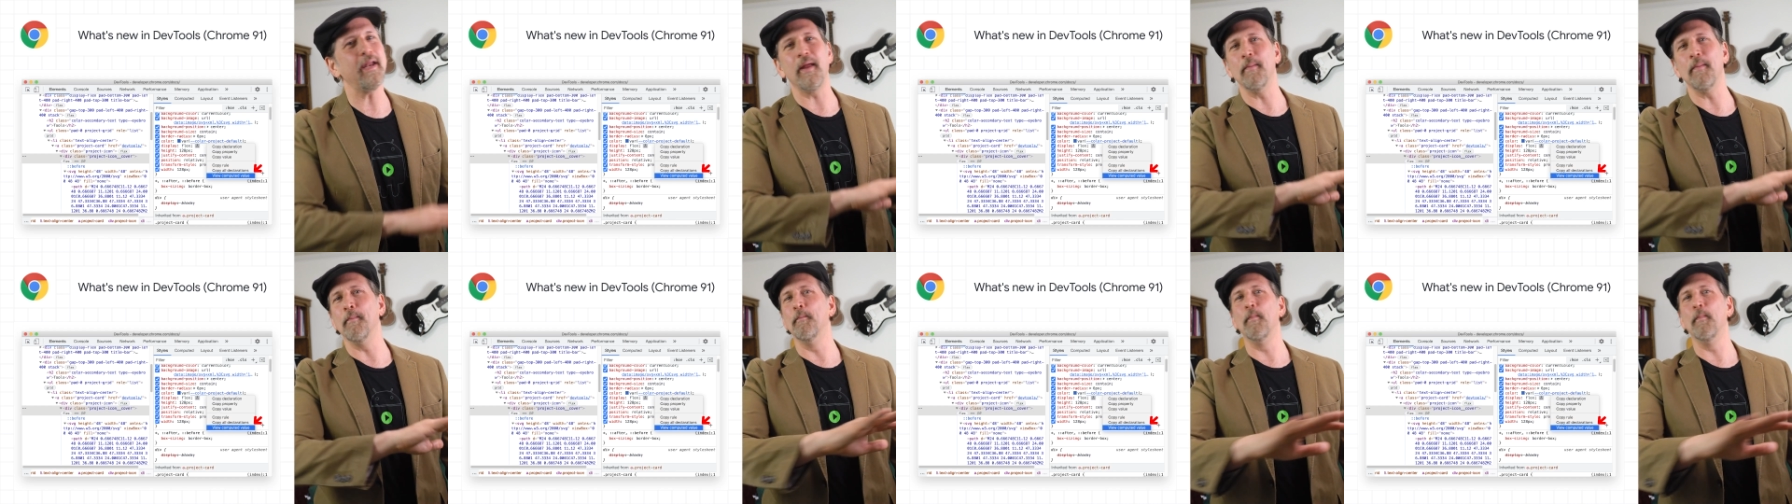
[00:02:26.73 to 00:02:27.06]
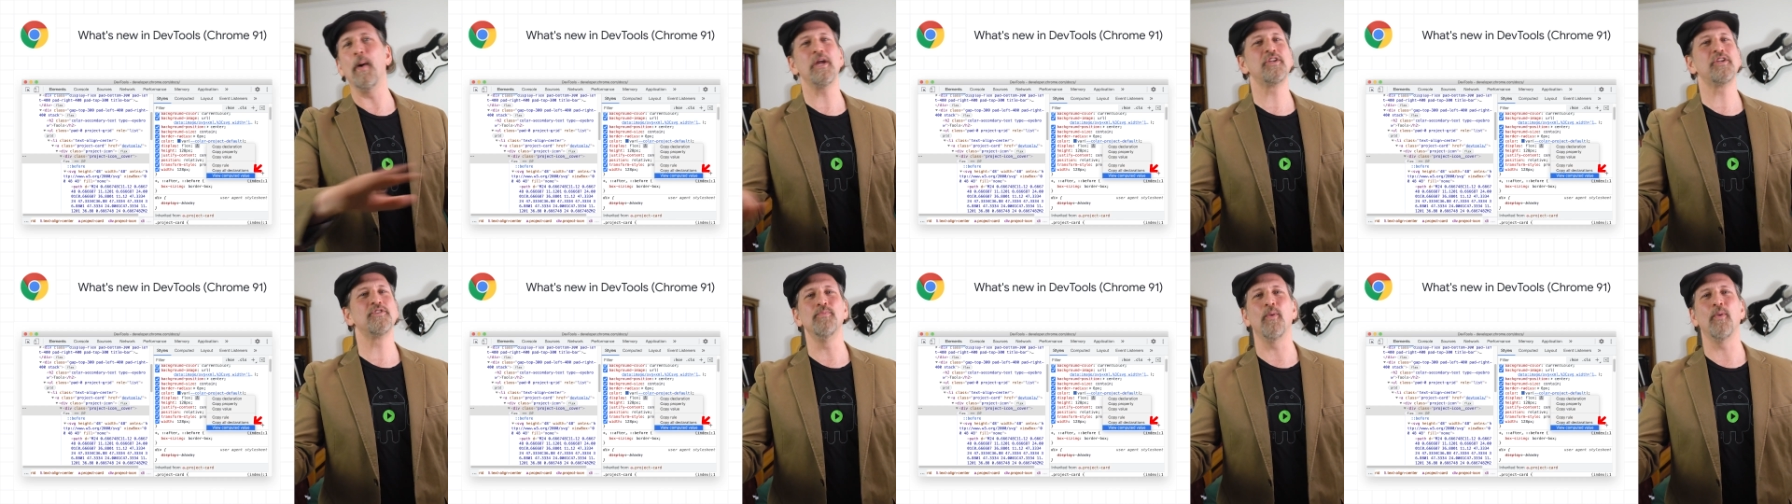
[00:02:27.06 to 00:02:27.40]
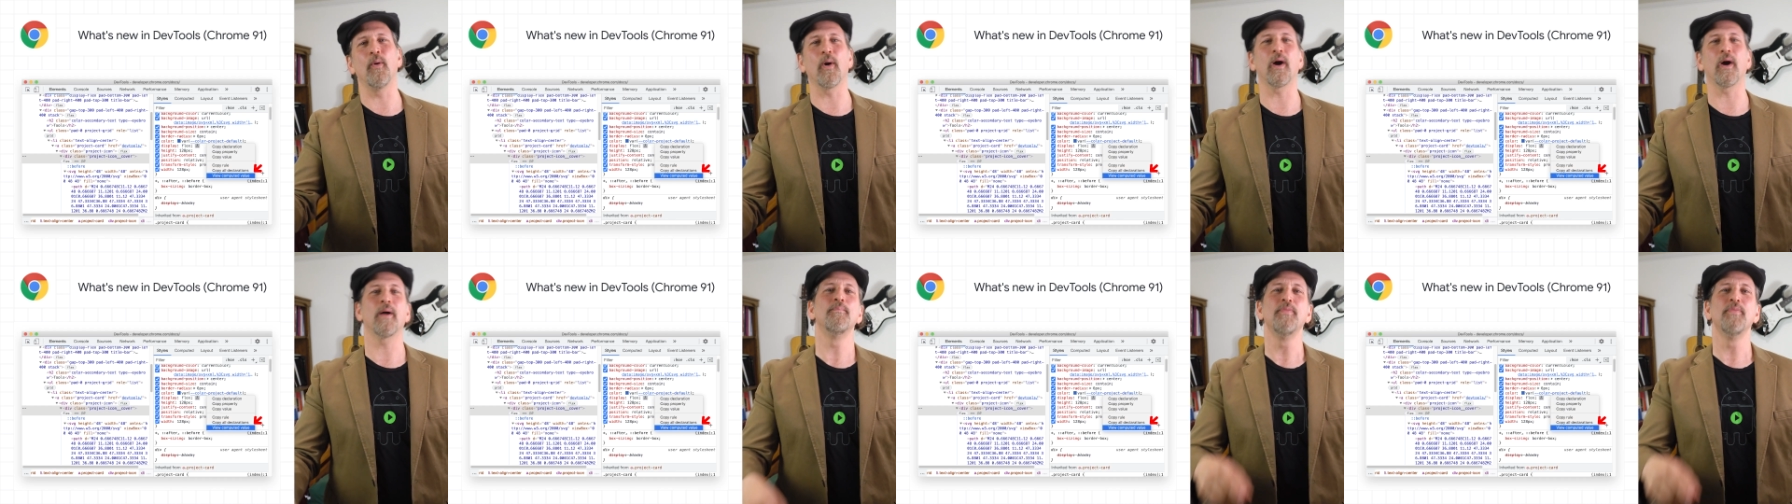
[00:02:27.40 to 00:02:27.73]
and much
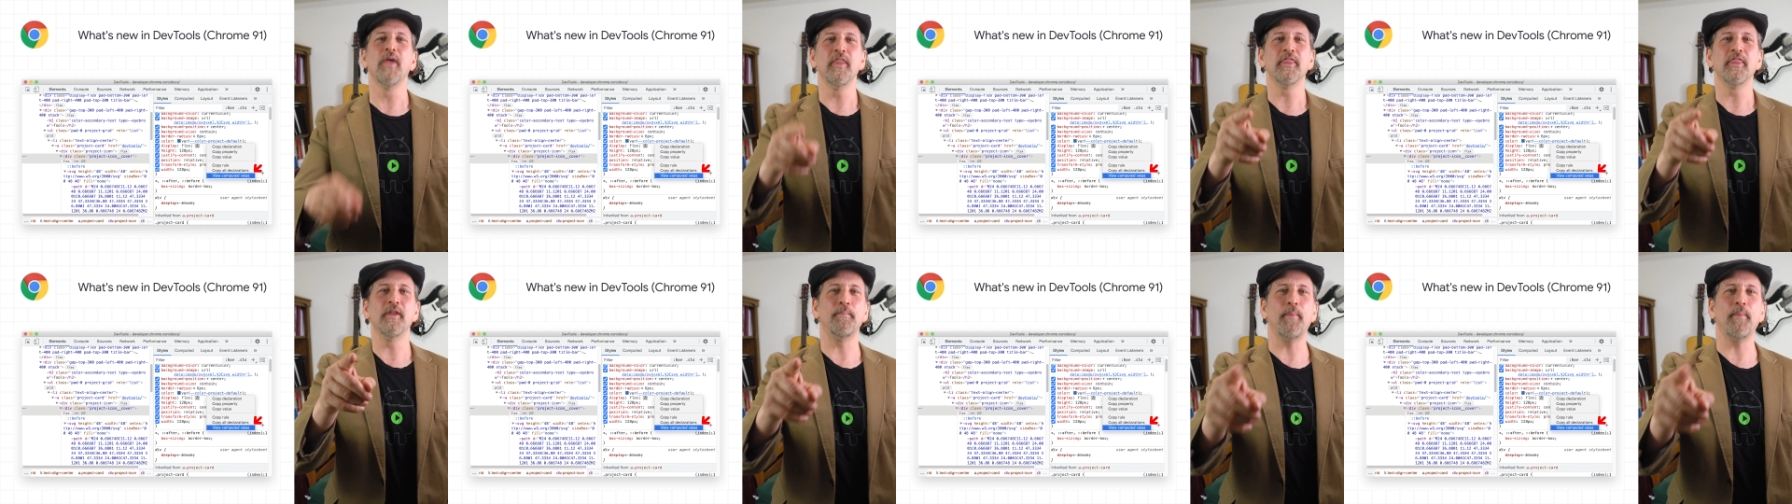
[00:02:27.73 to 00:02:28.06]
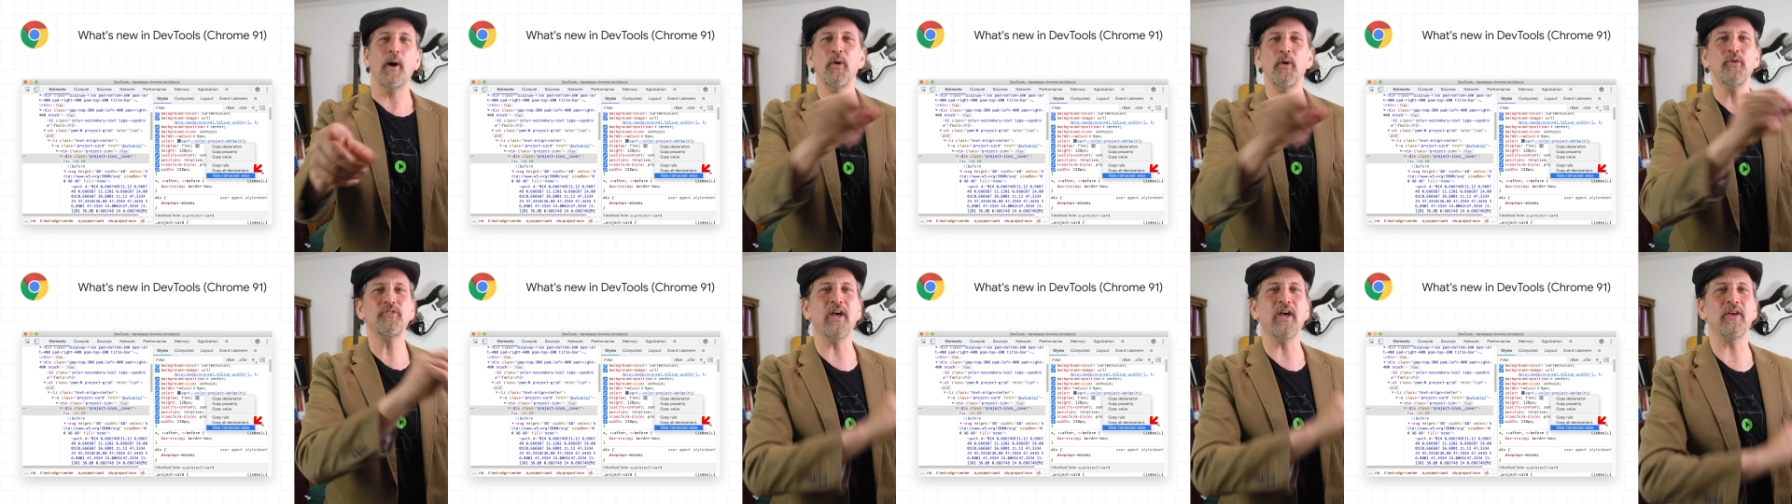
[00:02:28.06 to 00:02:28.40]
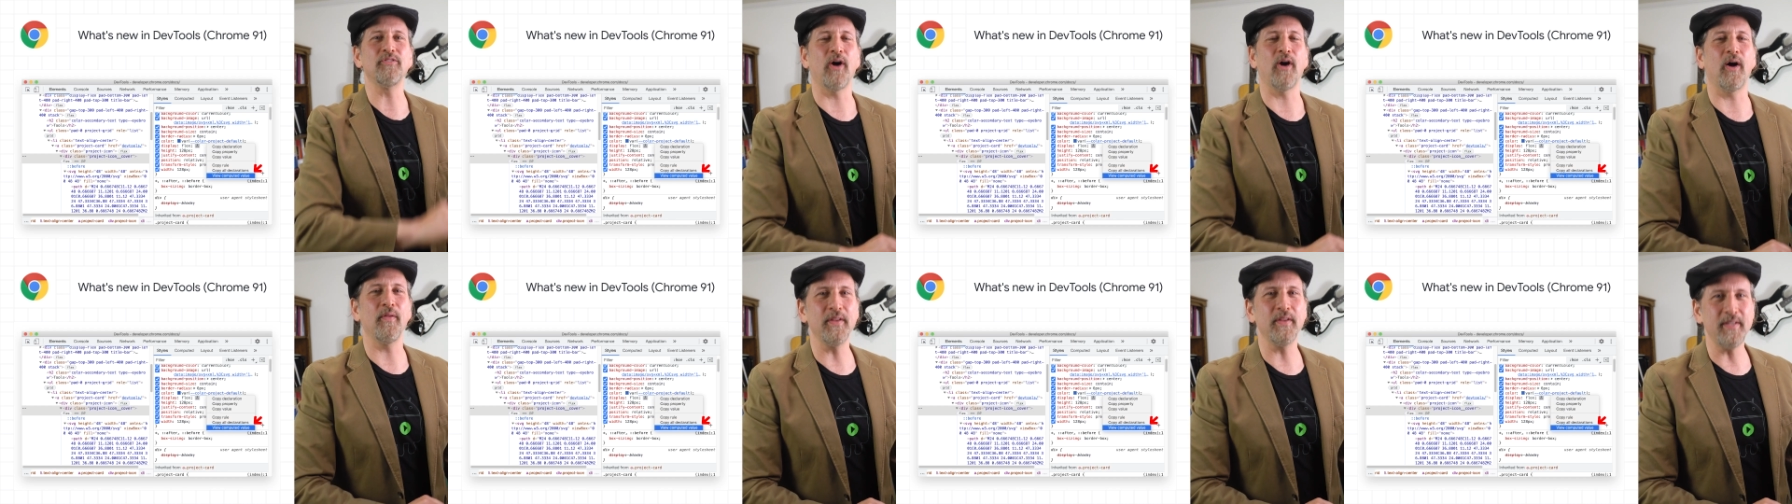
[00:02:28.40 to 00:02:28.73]
more. The post
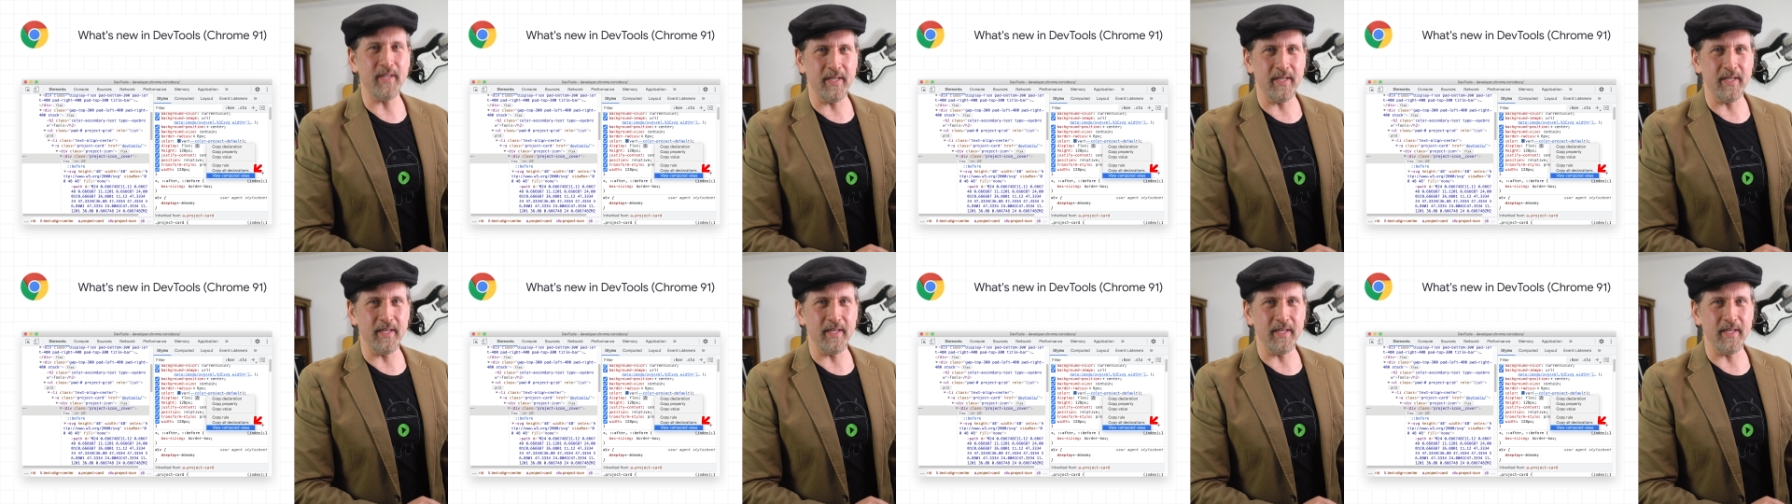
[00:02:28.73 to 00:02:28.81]
has all the